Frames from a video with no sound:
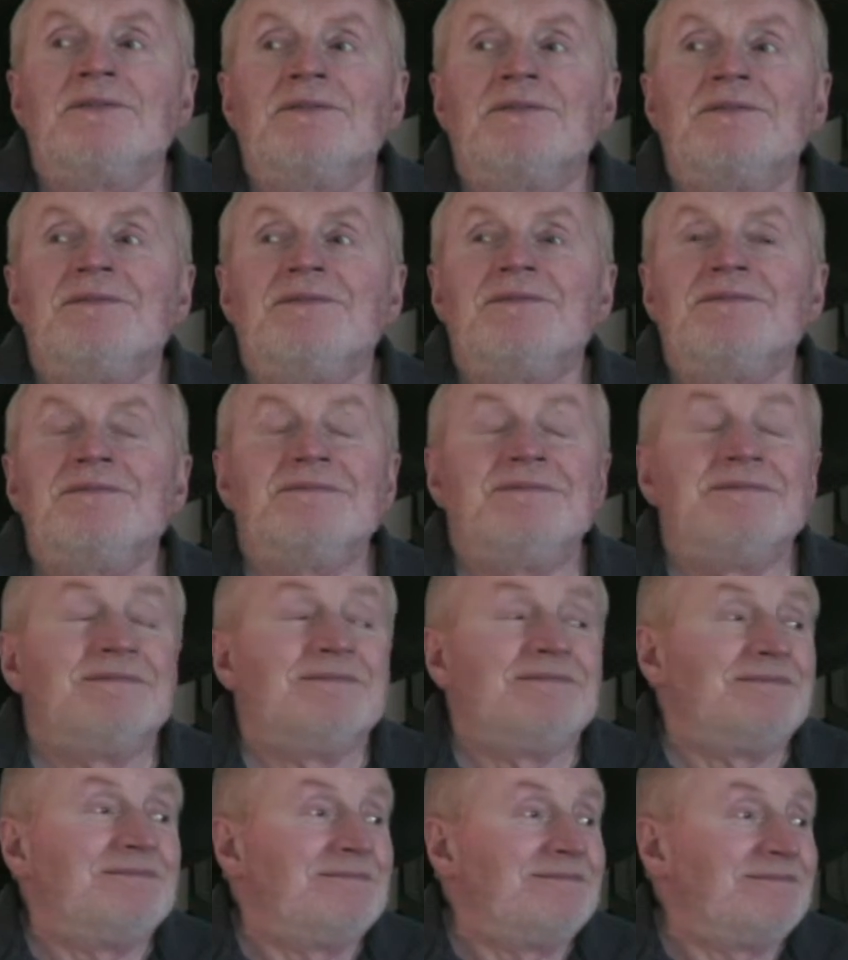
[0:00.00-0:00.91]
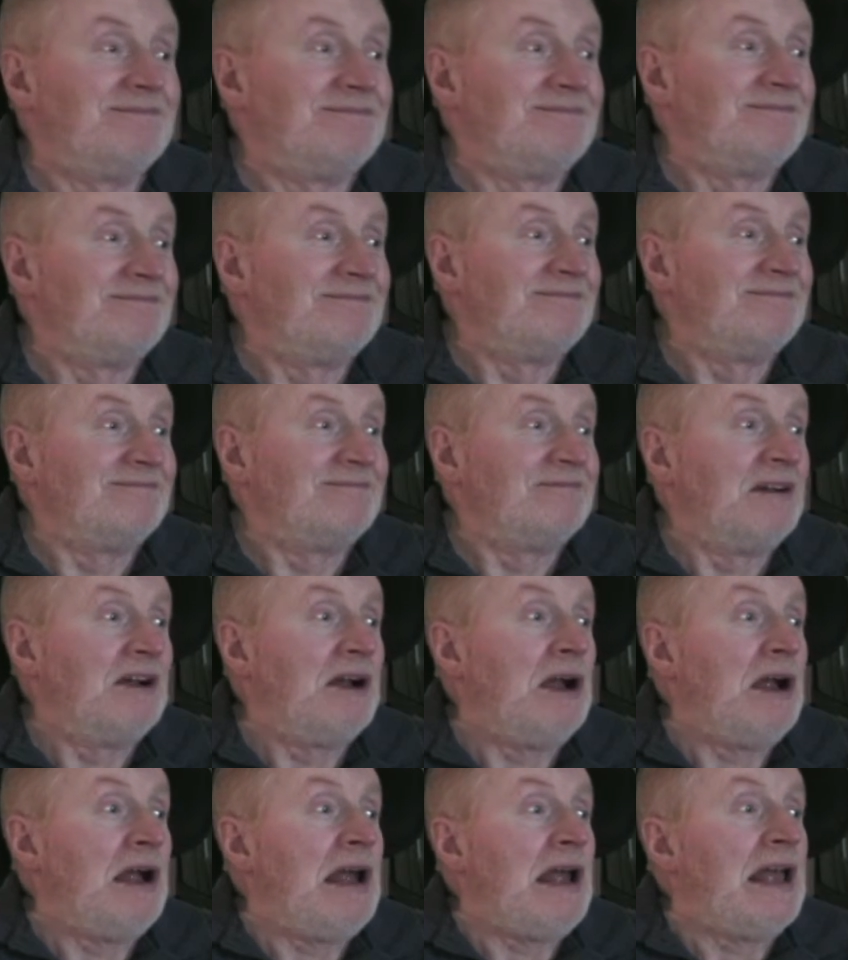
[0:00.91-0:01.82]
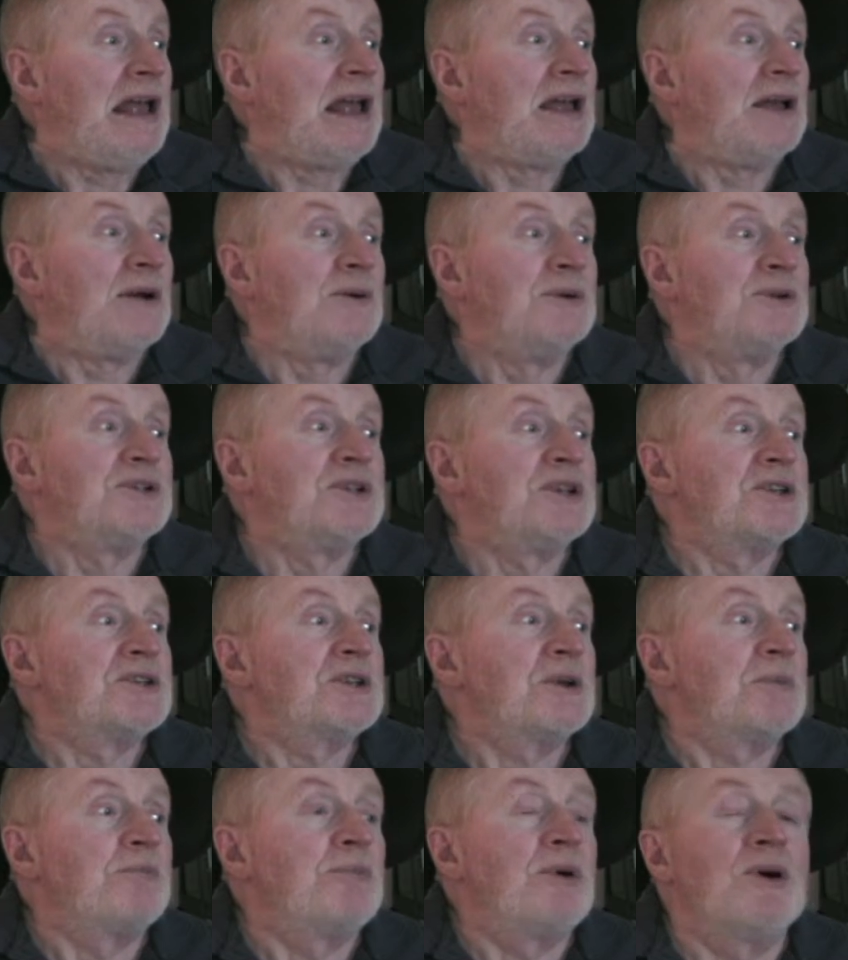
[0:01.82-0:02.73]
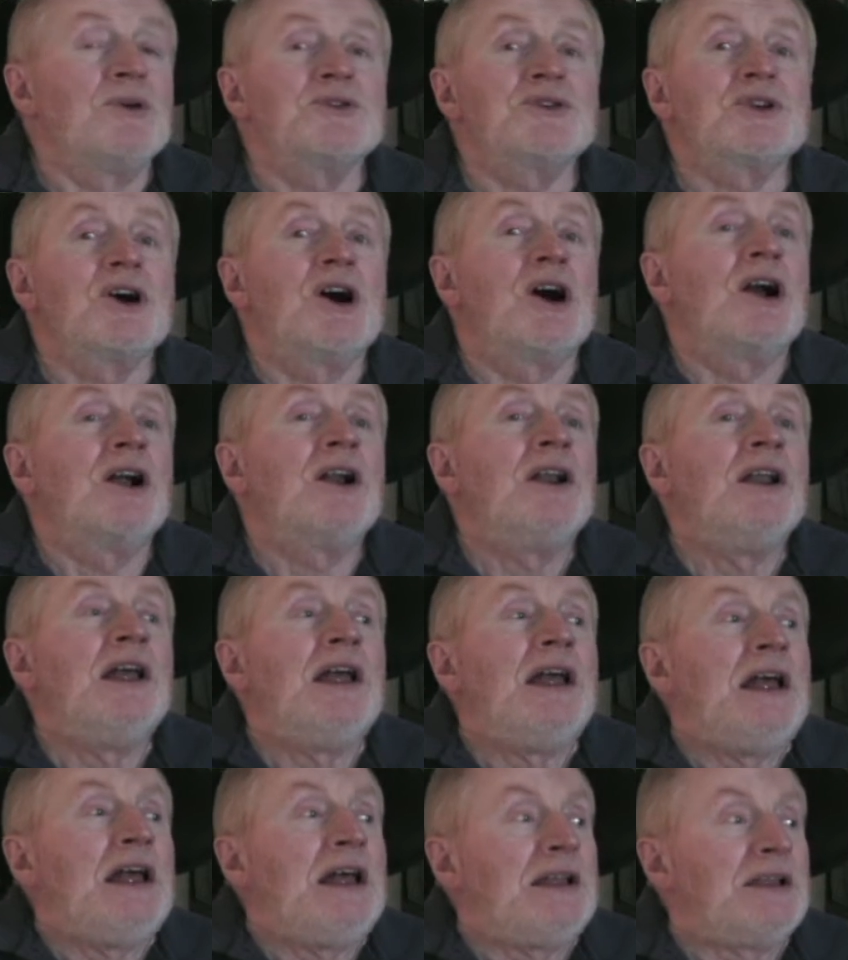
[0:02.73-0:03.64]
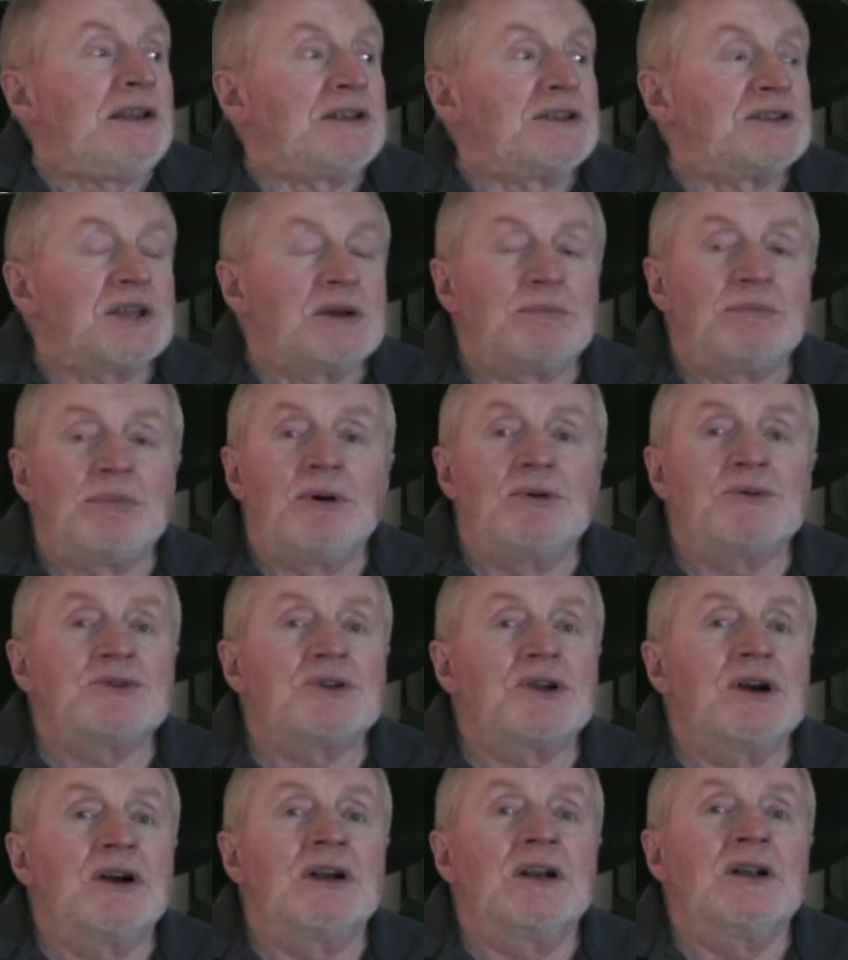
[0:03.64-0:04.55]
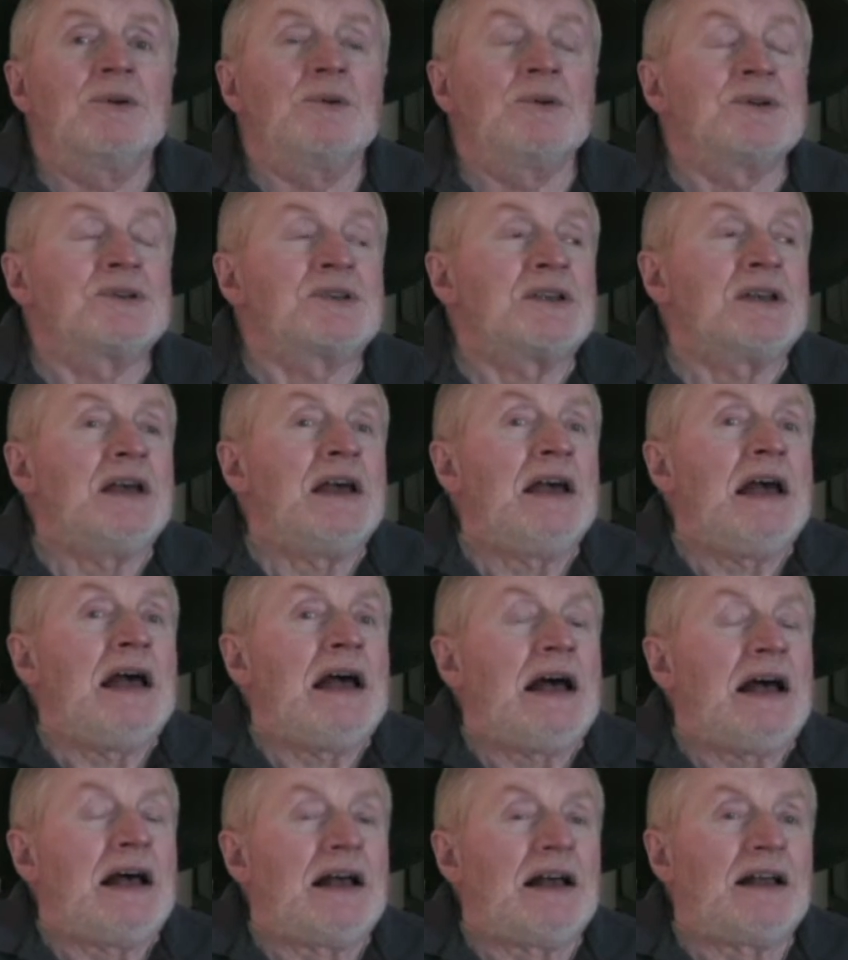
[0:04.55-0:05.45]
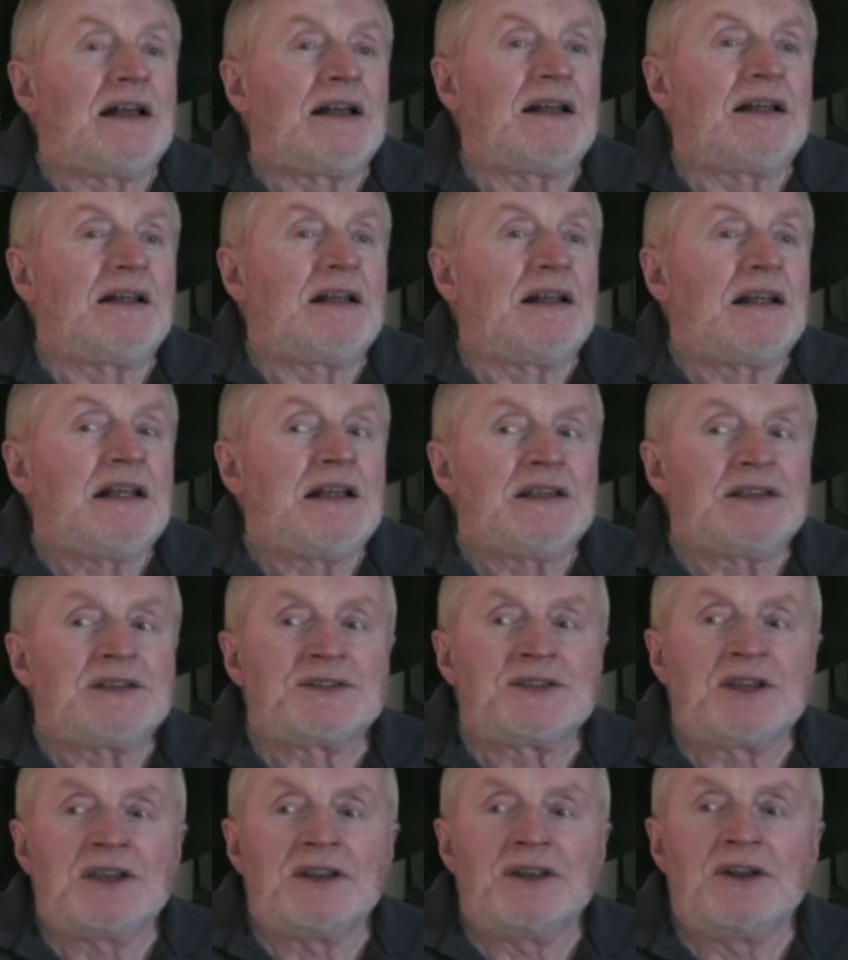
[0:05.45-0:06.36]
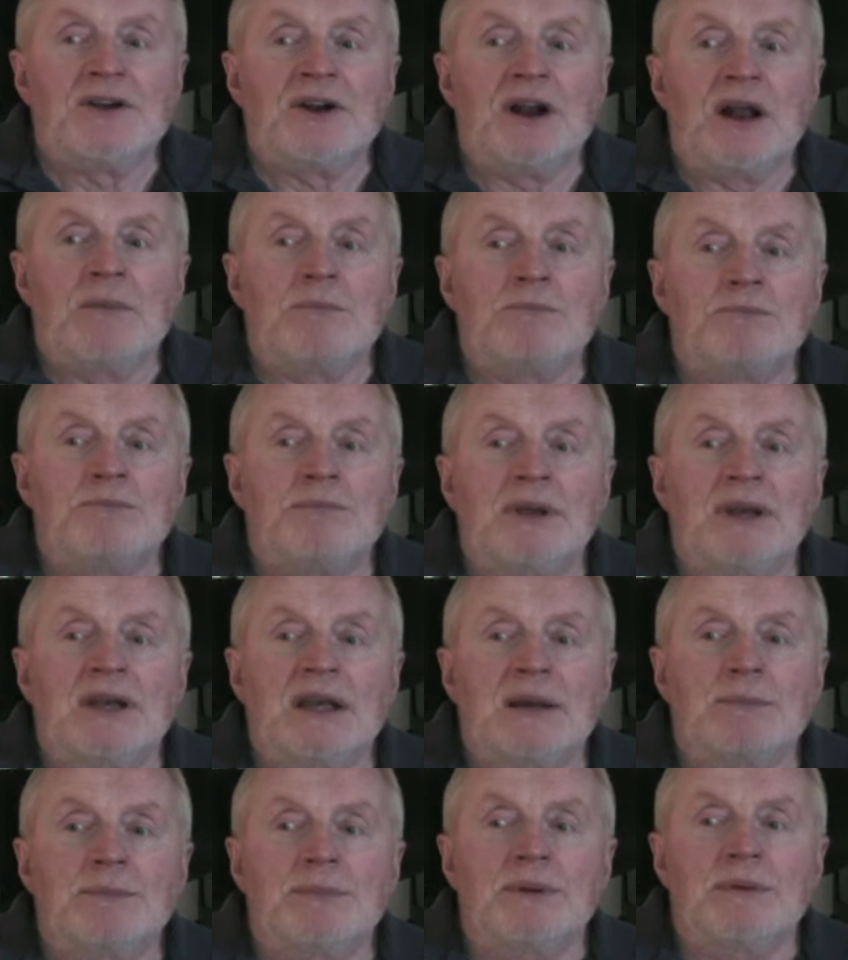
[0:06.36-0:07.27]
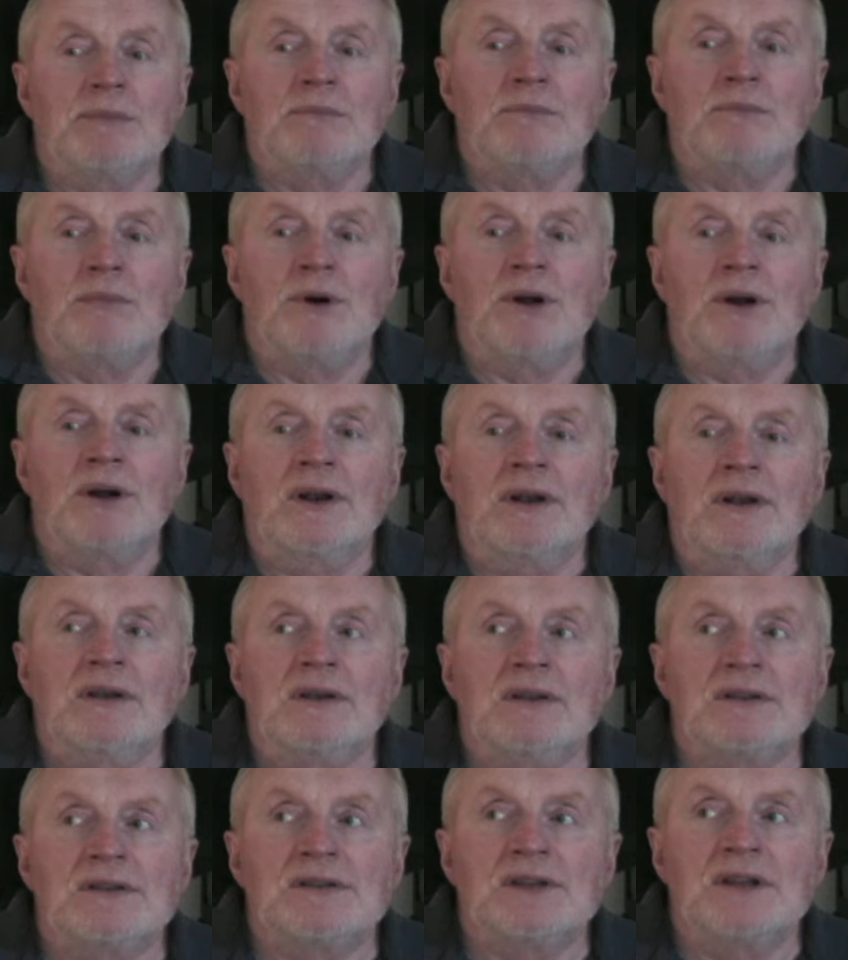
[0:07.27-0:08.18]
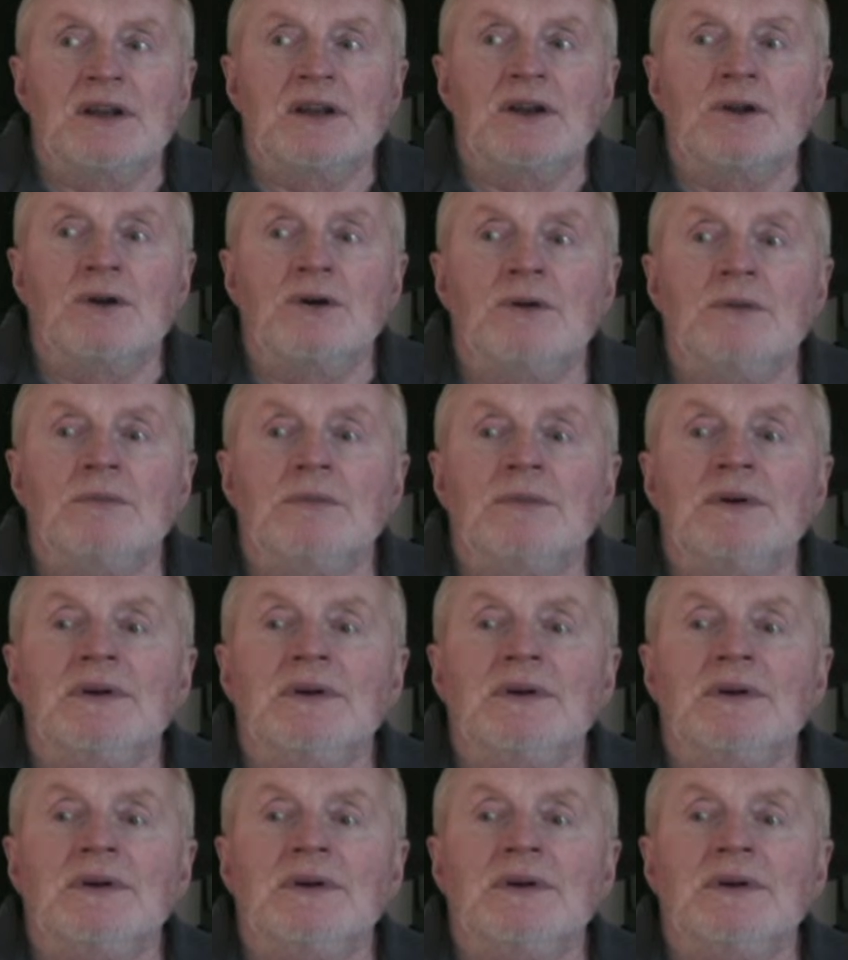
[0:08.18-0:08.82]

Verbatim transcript: No? It was just a postcard, just a postcard that was sitting there, and I picked up and bought it and sent it home.